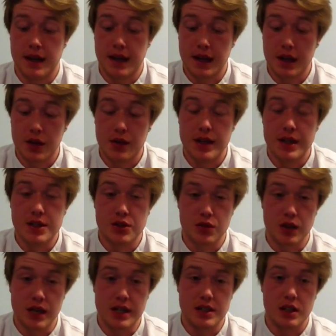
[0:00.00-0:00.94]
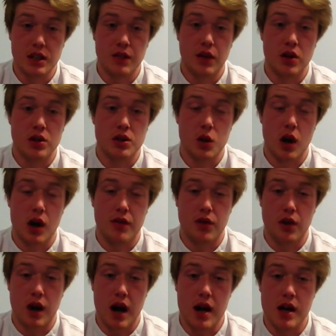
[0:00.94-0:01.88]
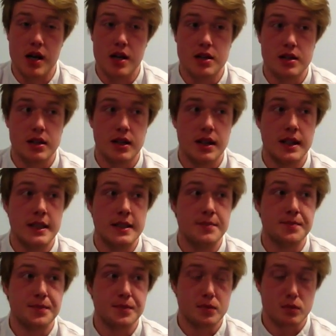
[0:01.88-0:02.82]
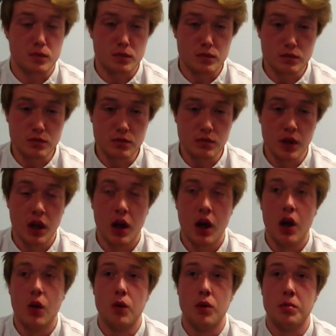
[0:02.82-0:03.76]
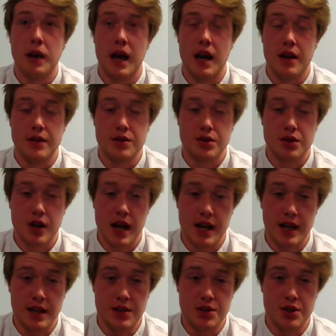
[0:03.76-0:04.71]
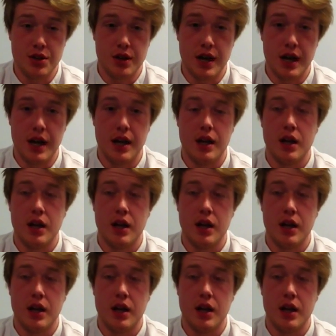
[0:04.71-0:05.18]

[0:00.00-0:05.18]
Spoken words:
increased risk of osteoarthritis, repetitive strain injury,